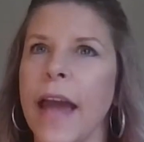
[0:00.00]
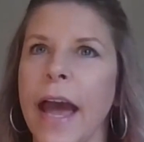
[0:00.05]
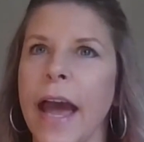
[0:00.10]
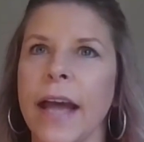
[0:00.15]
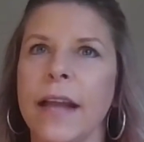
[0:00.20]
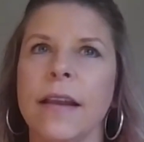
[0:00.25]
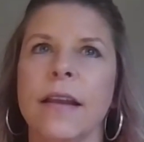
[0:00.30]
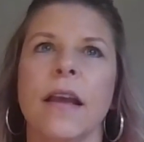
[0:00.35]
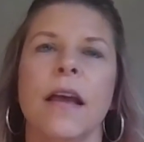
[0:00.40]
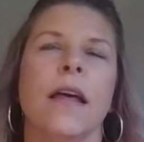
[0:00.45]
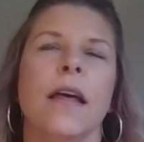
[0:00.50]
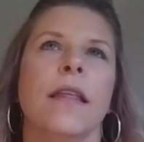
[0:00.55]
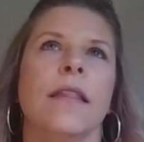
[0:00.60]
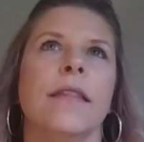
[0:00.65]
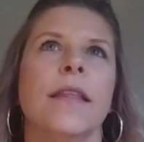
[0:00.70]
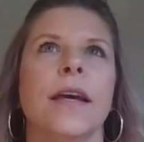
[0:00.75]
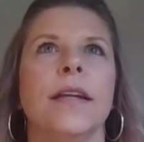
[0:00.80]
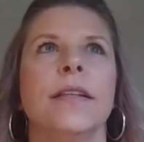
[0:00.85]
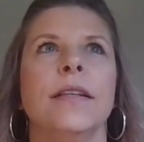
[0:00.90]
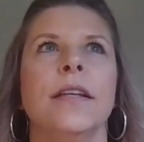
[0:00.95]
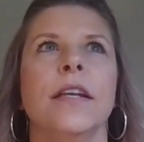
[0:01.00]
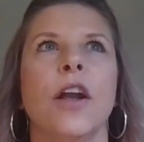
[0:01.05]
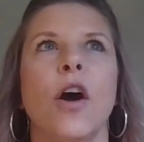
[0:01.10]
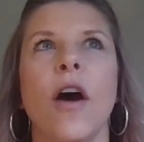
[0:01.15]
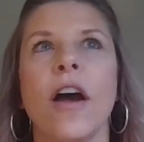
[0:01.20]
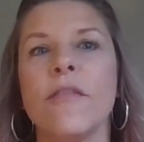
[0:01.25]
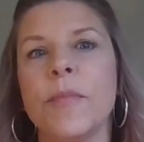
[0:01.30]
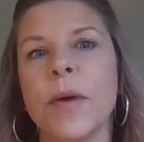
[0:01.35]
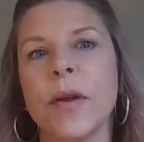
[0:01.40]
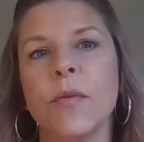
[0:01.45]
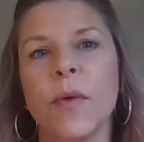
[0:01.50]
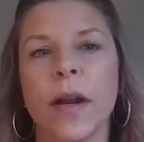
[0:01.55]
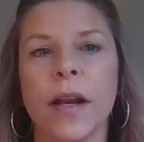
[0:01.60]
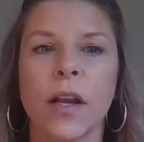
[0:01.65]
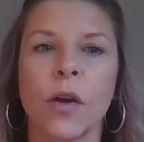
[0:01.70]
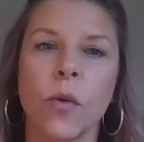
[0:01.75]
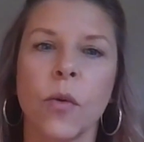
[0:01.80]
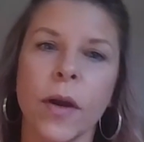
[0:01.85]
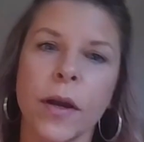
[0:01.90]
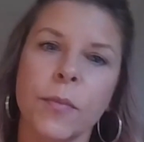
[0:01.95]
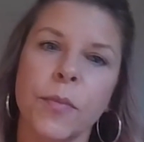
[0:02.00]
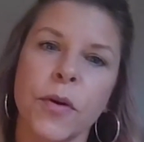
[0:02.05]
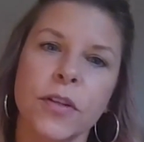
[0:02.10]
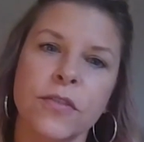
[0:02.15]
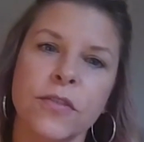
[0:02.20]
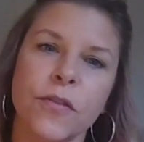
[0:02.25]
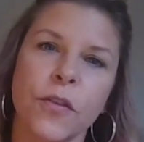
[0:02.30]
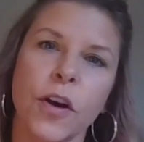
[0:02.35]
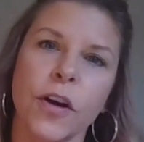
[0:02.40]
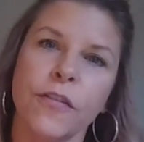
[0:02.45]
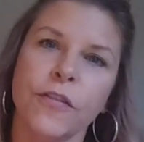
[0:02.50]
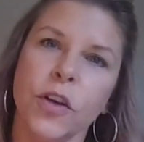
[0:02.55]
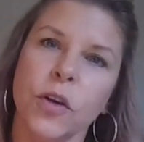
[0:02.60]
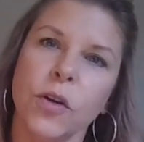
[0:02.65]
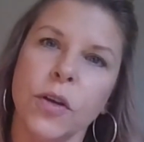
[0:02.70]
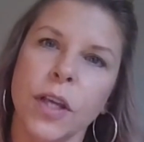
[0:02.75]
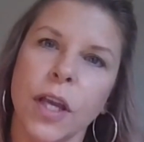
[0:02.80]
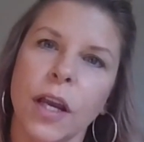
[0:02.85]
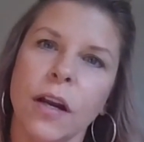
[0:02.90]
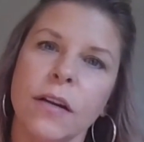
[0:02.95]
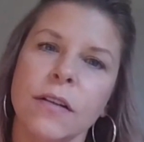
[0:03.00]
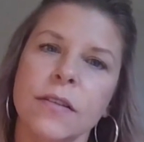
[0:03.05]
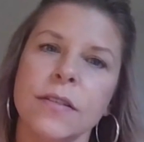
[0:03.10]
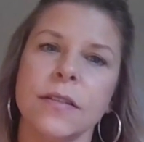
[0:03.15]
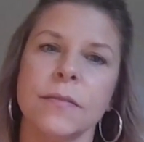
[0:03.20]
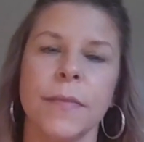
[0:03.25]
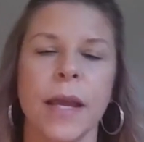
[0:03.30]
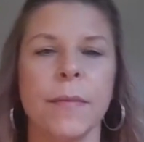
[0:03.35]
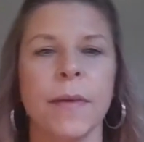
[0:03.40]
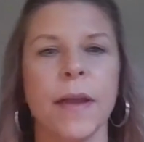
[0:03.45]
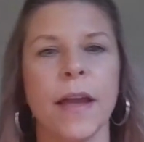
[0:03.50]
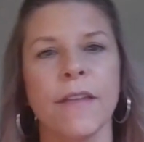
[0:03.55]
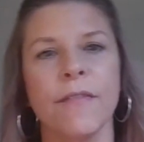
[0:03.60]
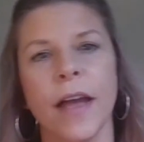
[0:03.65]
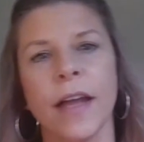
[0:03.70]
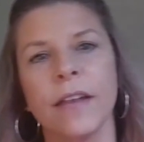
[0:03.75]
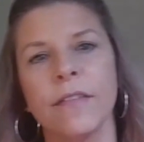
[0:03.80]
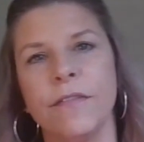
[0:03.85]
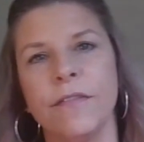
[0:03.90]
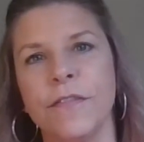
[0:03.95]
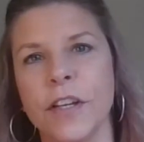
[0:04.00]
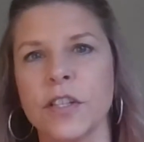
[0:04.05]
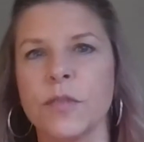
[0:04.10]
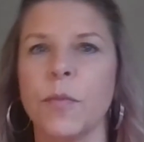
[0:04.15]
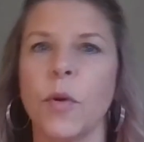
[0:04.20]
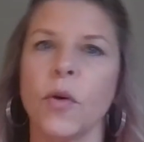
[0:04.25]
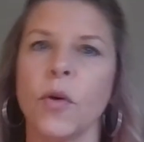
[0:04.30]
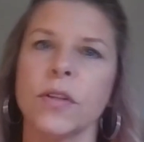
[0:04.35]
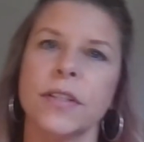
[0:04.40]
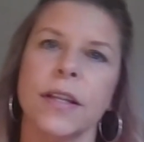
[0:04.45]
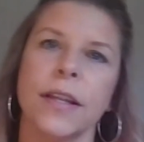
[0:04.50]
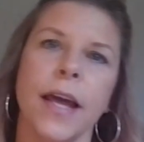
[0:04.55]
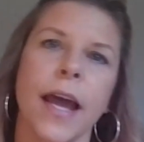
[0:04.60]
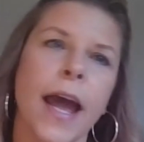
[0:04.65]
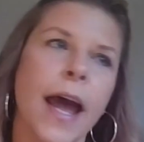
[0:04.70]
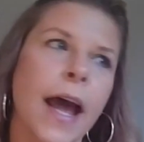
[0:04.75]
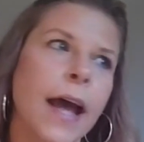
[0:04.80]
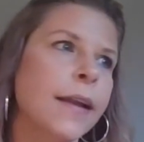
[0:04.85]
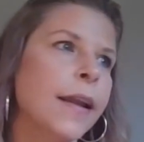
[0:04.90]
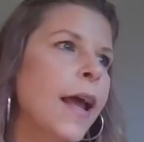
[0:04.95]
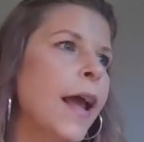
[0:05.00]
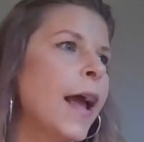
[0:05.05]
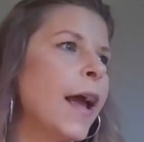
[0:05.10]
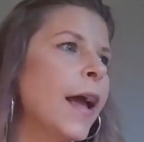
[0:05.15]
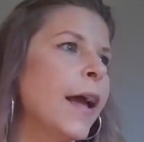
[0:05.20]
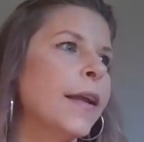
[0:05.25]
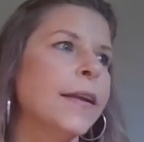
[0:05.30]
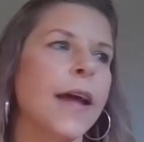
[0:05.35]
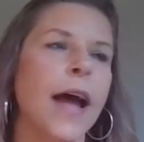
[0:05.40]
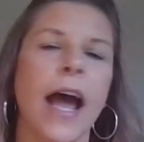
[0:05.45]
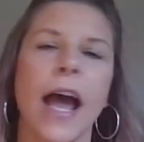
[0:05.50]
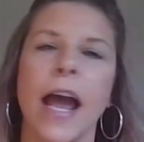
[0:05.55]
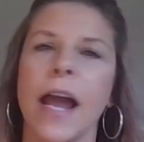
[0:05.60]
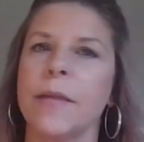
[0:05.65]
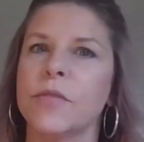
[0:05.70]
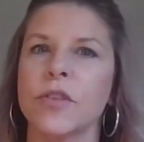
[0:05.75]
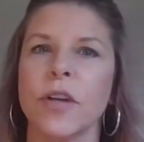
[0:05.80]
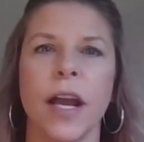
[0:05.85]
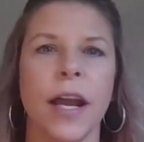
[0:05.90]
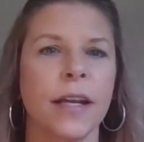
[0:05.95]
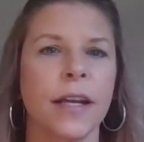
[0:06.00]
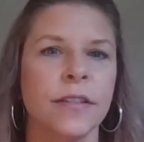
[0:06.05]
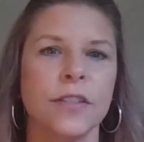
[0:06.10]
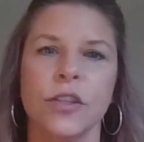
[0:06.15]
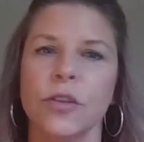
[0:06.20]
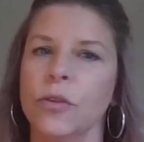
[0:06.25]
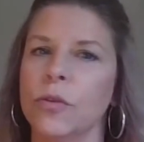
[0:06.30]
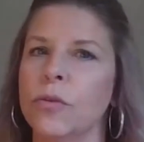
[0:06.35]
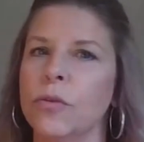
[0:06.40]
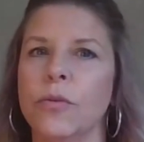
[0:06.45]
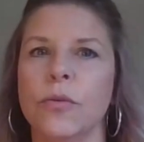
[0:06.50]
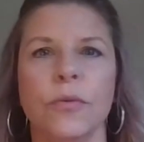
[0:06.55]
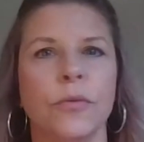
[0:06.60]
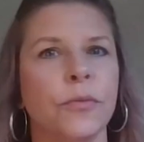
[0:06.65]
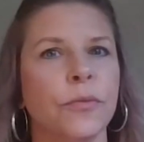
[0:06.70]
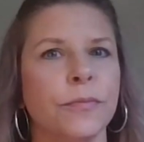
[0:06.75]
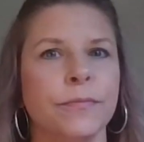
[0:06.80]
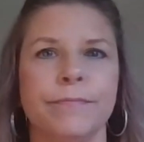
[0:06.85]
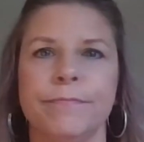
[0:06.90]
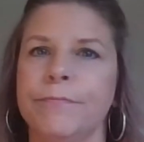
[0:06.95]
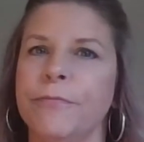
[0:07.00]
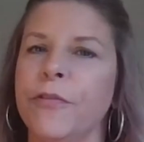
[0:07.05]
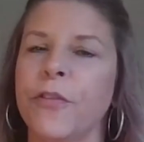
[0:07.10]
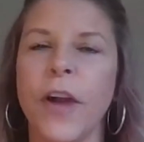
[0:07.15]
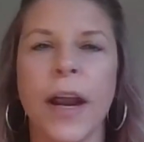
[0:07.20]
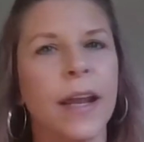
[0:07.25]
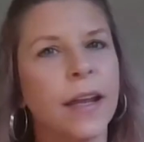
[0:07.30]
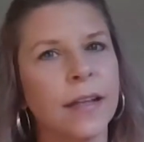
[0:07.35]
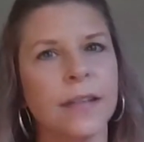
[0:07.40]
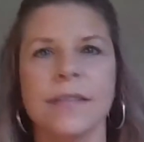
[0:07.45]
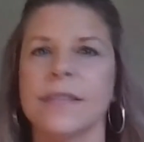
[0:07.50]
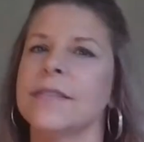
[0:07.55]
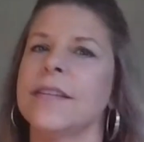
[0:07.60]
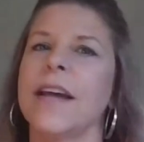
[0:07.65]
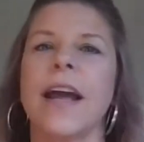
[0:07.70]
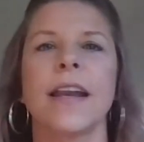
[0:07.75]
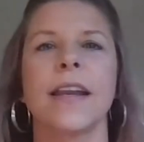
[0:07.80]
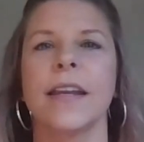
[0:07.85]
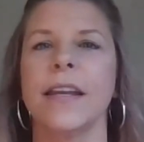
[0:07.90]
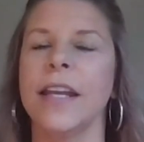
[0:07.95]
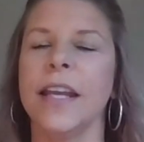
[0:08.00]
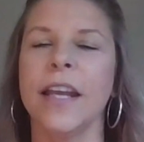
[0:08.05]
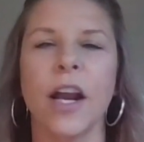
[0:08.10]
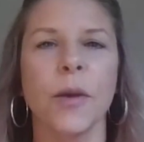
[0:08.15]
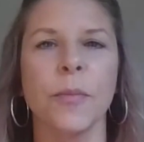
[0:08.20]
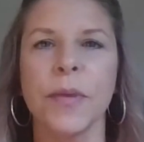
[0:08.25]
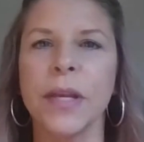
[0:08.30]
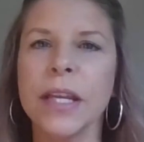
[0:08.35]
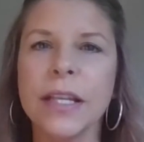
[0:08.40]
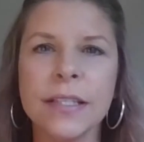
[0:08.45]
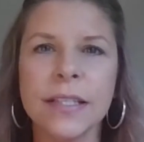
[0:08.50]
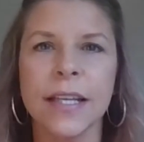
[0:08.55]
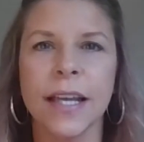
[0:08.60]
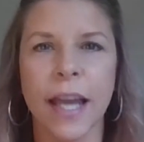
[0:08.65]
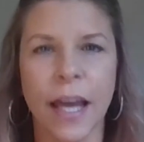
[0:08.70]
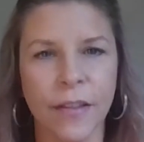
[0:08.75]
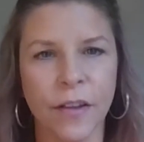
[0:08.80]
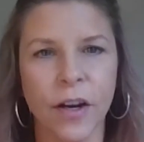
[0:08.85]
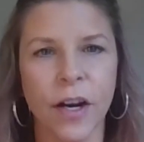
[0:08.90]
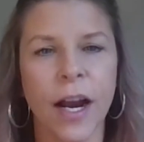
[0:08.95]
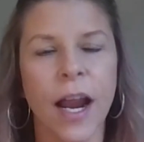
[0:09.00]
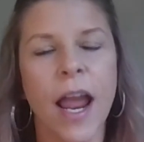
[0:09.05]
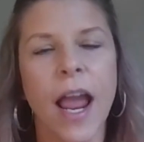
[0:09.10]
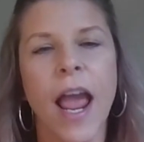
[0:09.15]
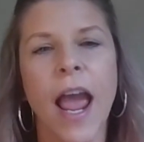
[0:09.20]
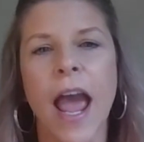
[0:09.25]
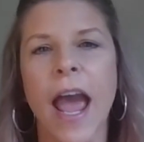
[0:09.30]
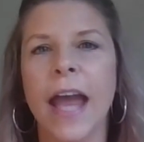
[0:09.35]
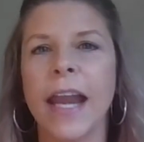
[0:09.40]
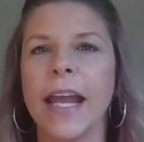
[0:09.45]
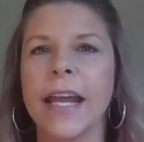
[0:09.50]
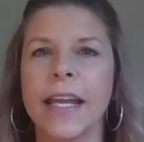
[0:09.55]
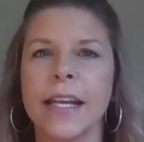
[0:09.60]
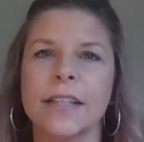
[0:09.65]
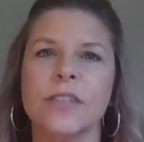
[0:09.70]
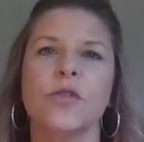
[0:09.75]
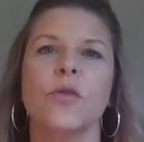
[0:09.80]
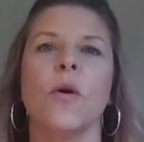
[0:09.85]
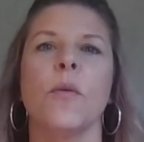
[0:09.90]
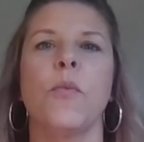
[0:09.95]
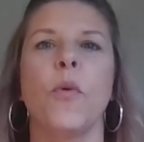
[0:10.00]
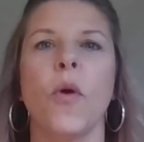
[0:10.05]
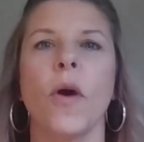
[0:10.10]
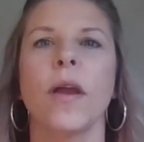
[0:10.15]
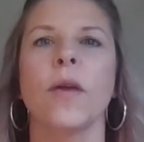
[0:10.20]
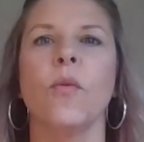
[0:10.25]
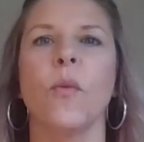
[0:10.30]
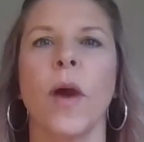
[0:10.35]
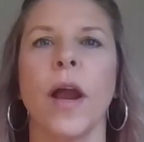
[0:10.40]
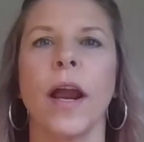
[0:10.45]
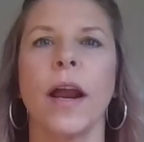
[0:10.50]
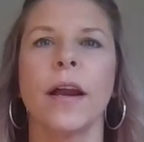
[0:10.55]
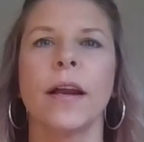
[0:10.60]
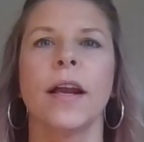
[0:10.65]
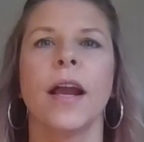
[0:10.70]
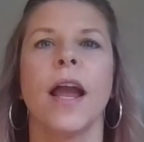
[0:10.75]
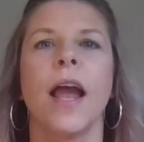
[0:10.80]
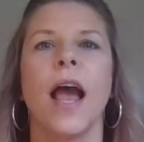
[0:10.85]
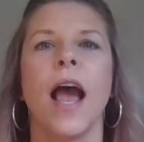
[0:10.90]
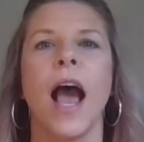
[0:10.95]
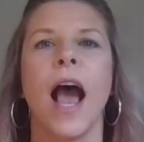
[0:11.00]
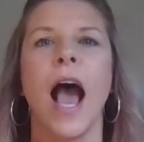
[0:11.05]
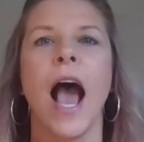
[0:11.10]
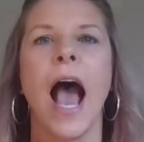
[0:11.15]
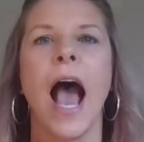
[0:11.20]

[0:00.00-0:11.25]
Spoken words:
to that, I've been running QuickBooks for a few years and maybe I've added Fishbowl to that and I'm trying to Frankenstein an ERP together and I get to a point where